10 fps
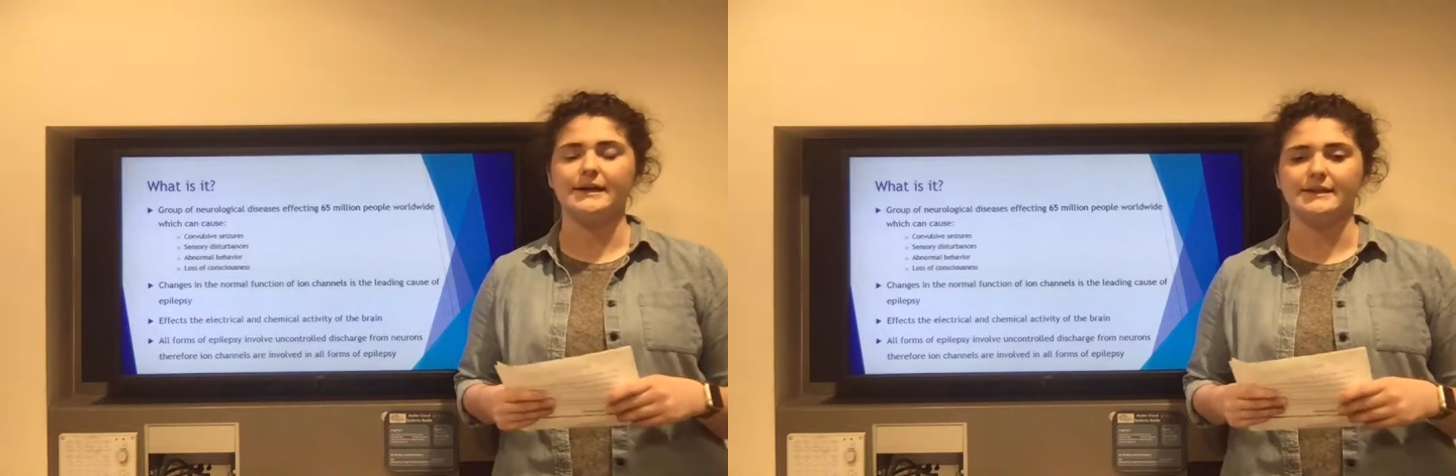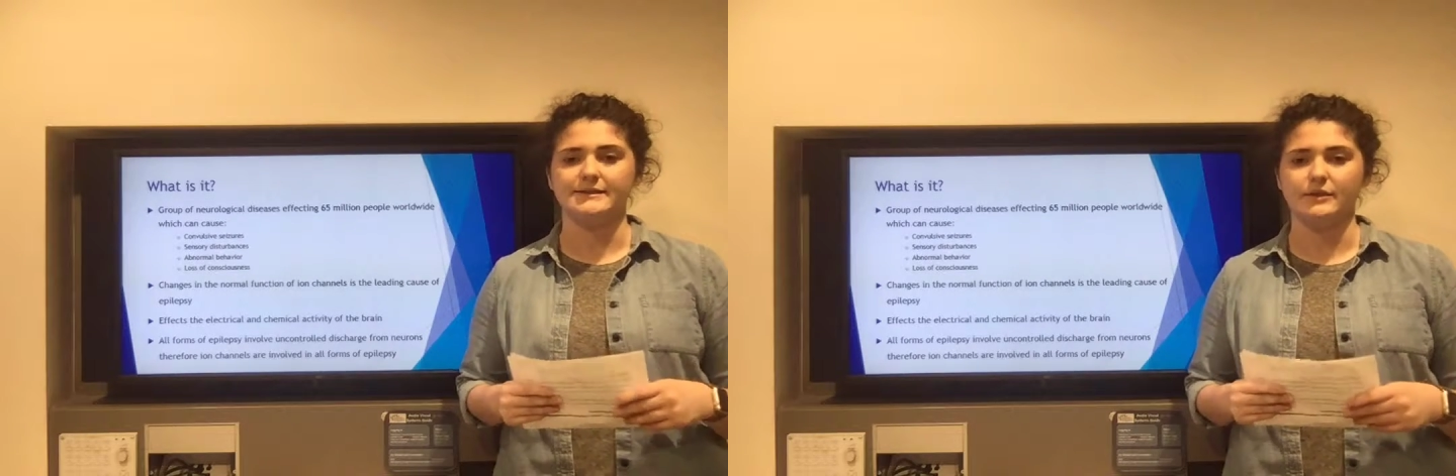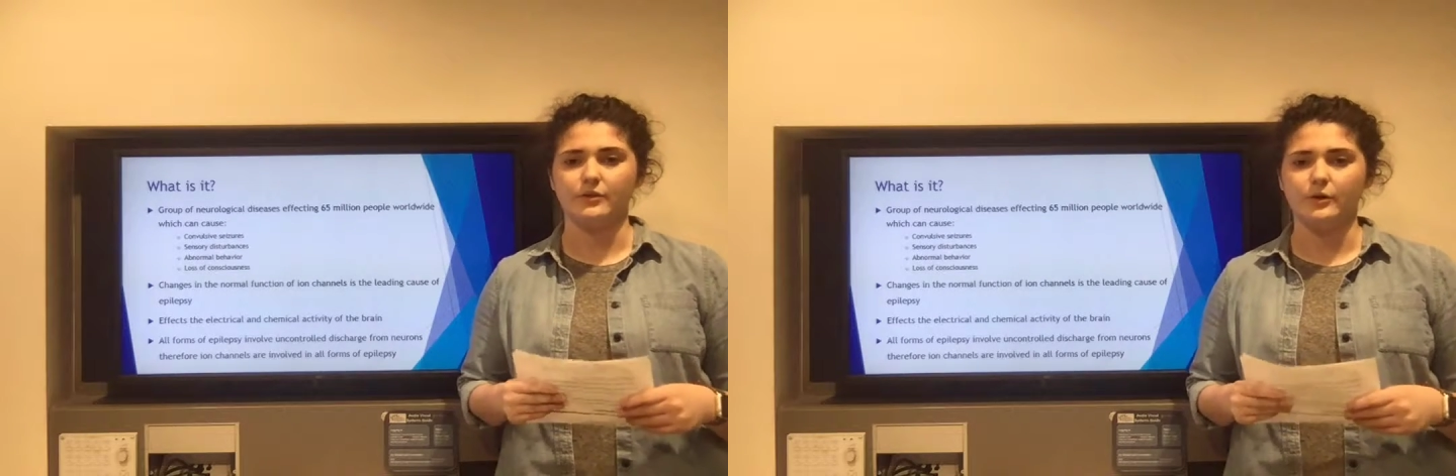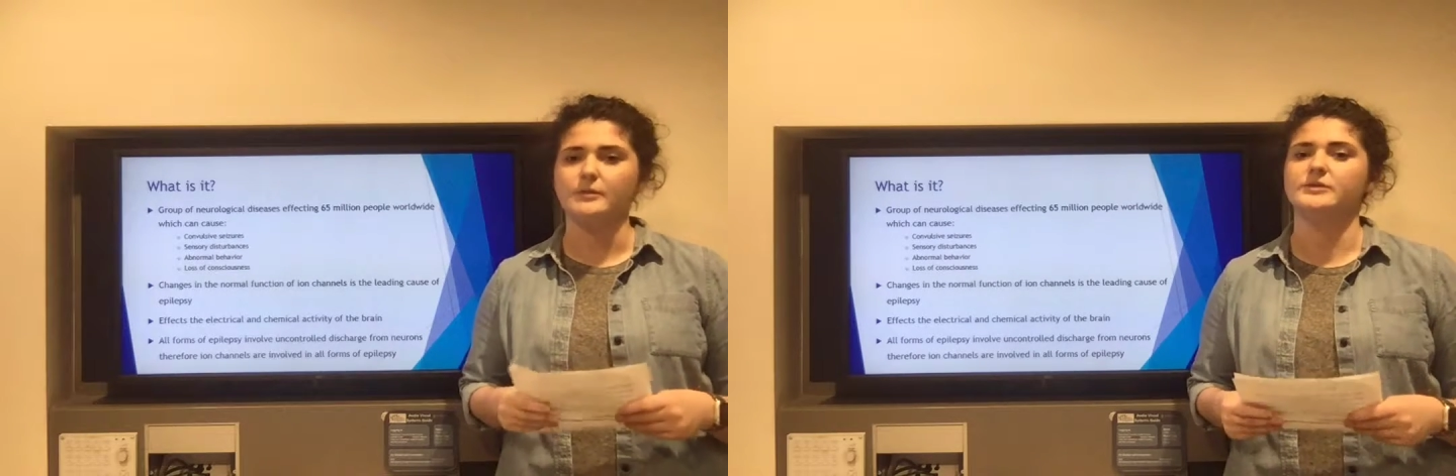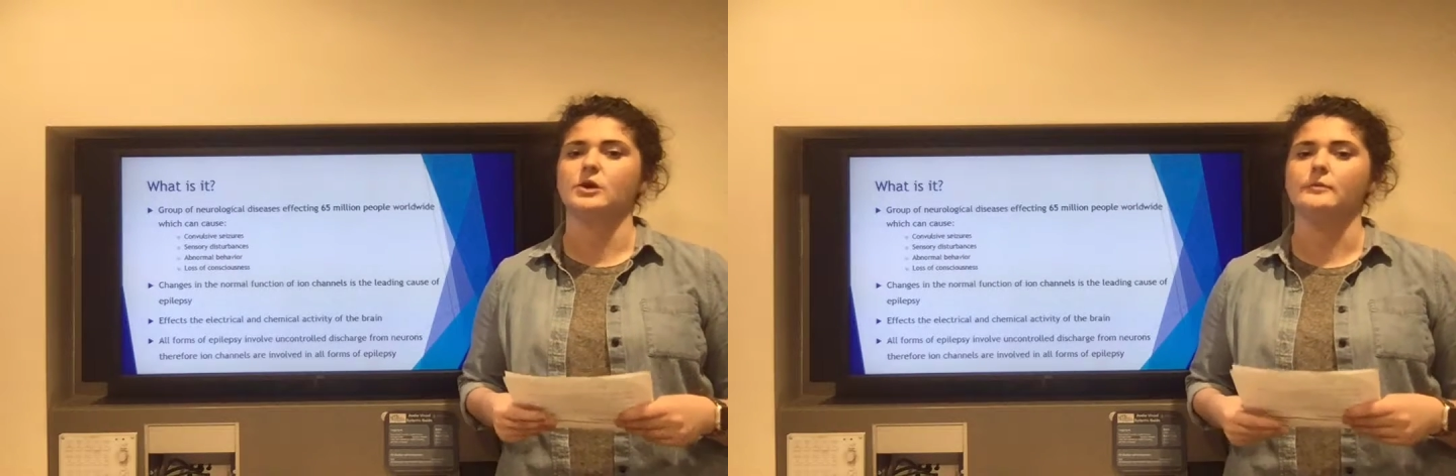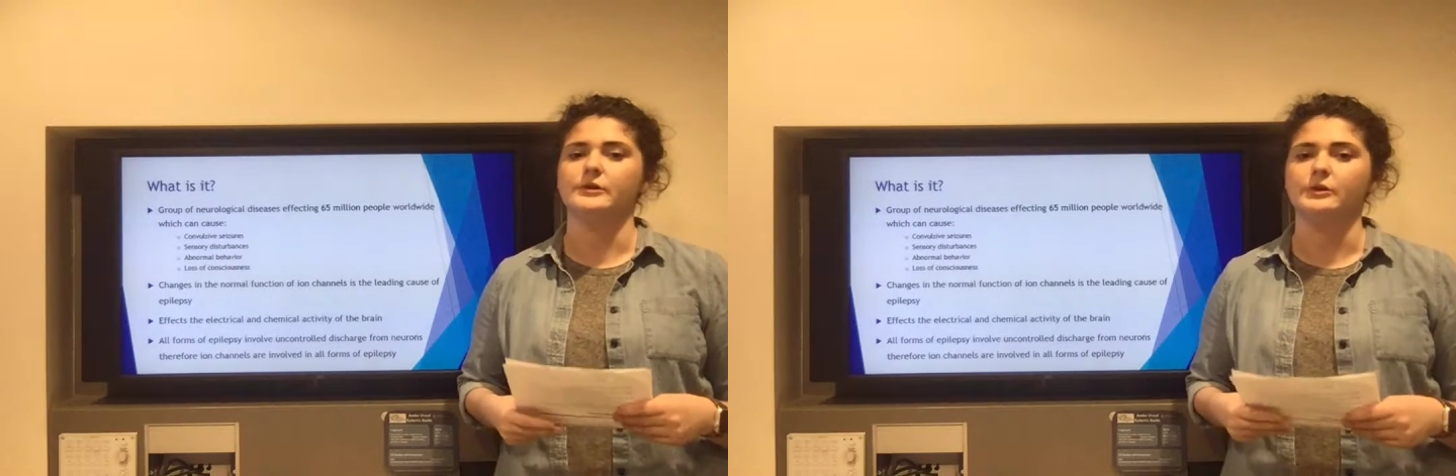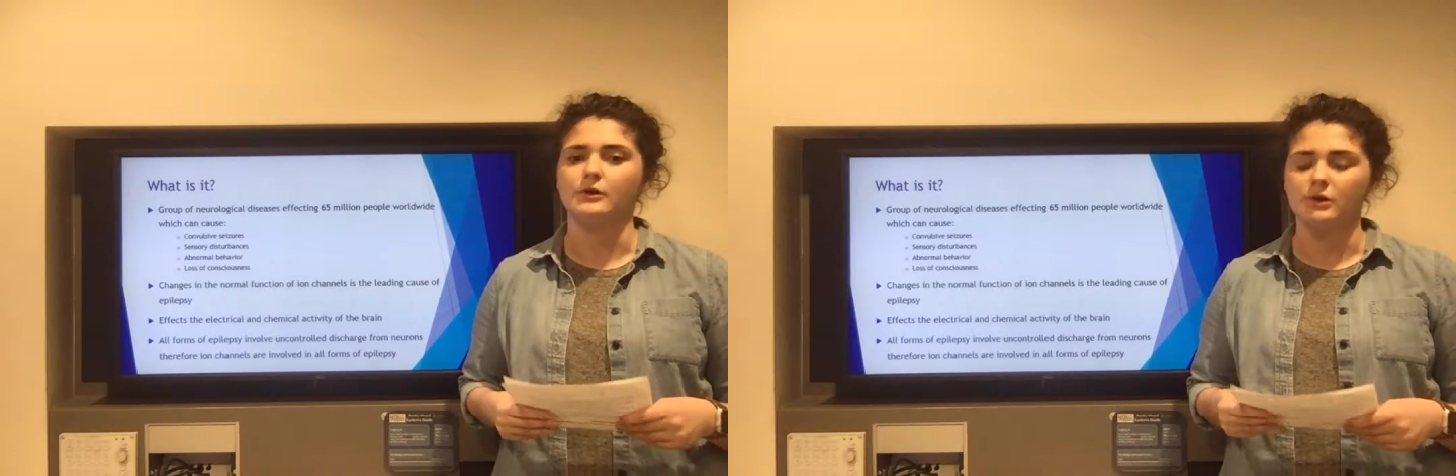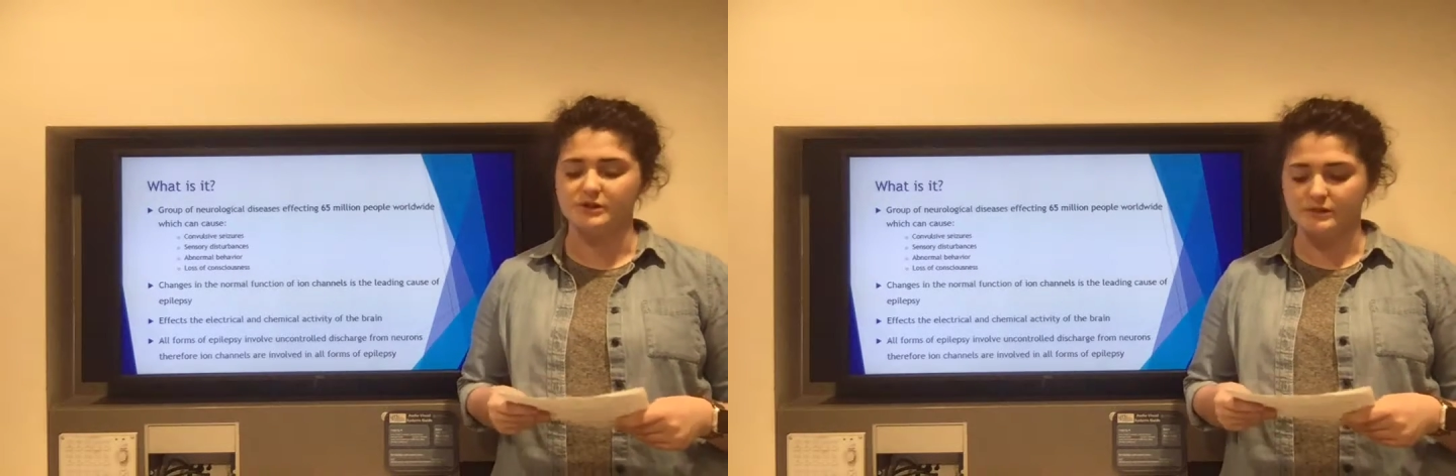and is the third most common
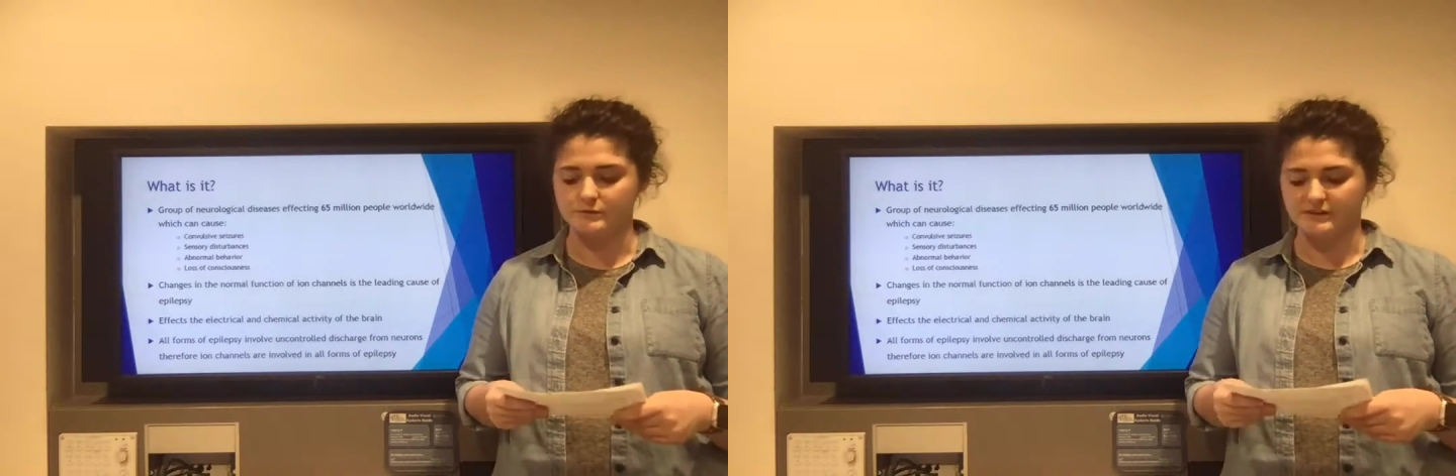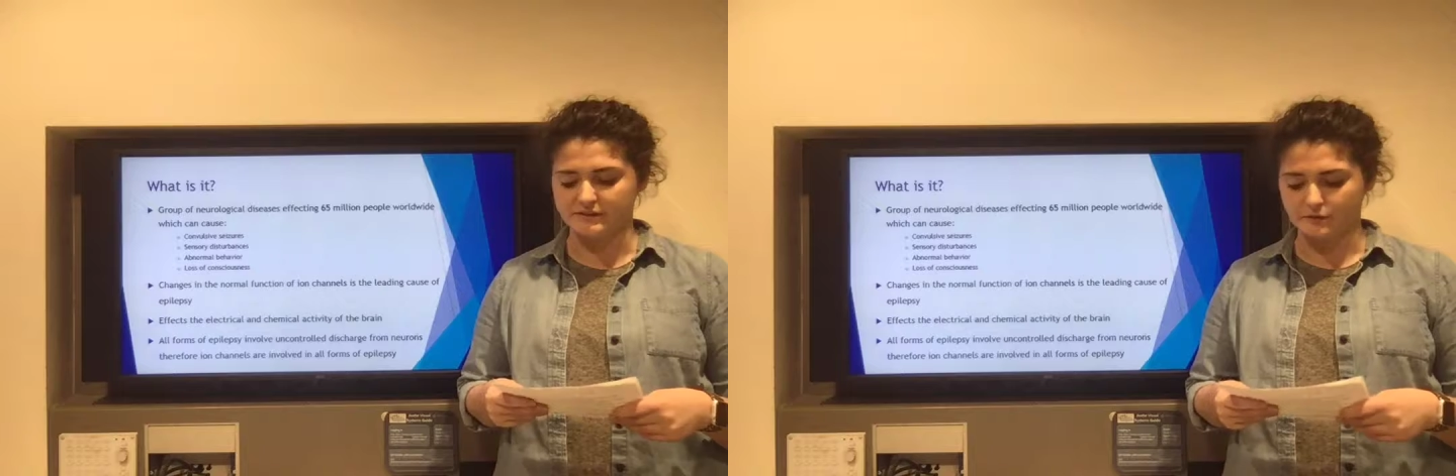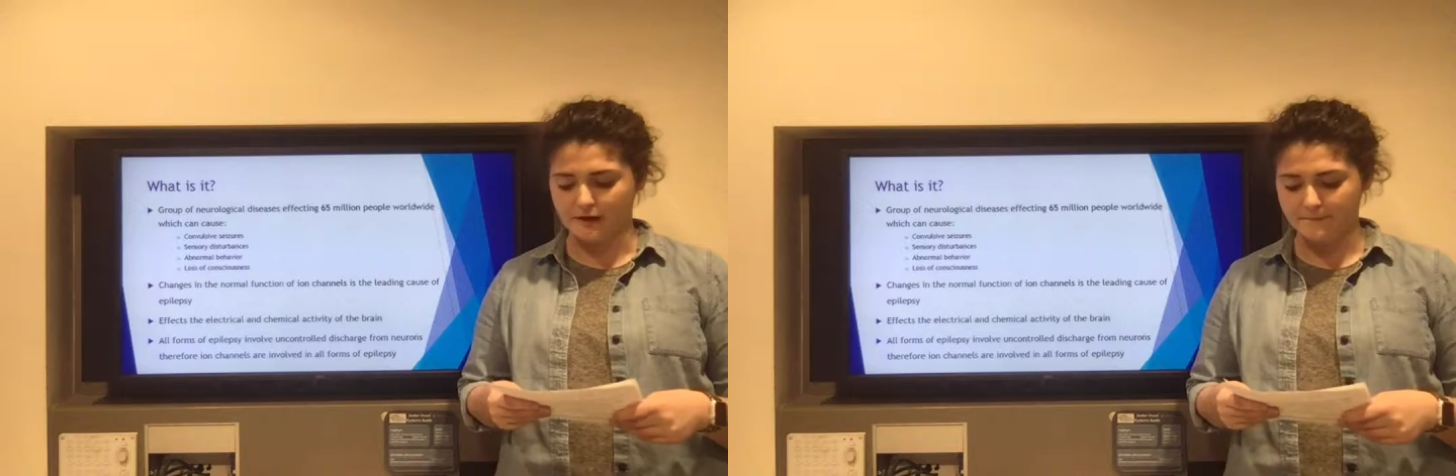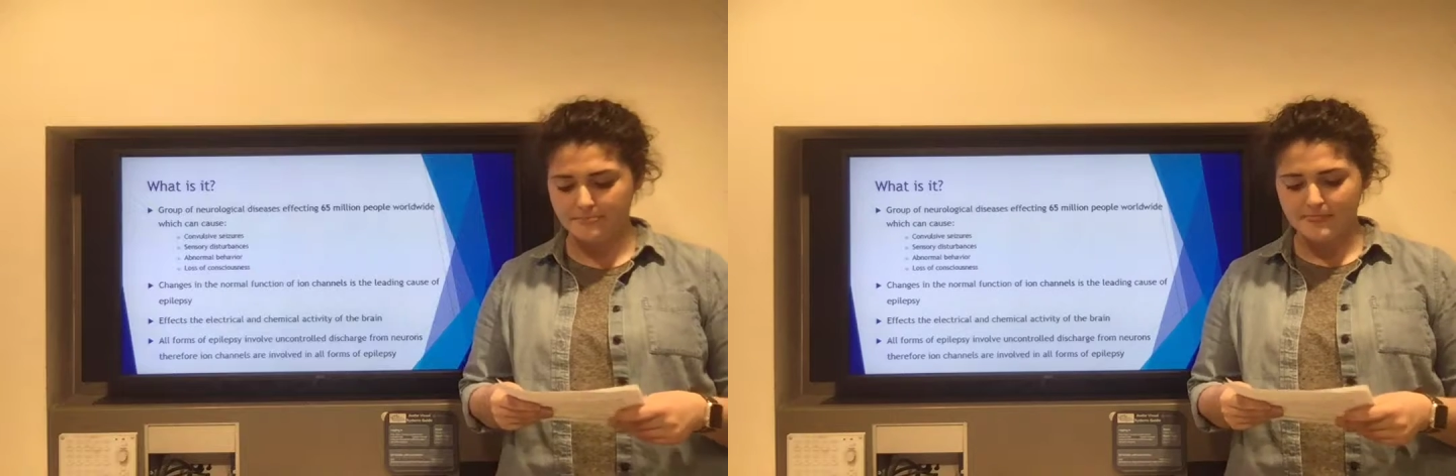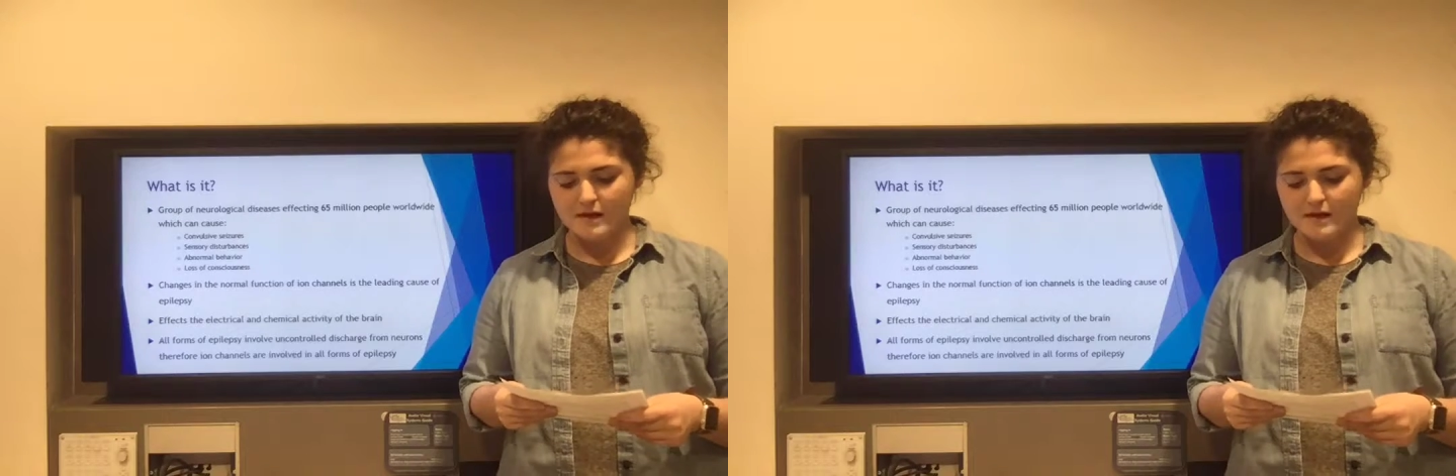neurological disorder.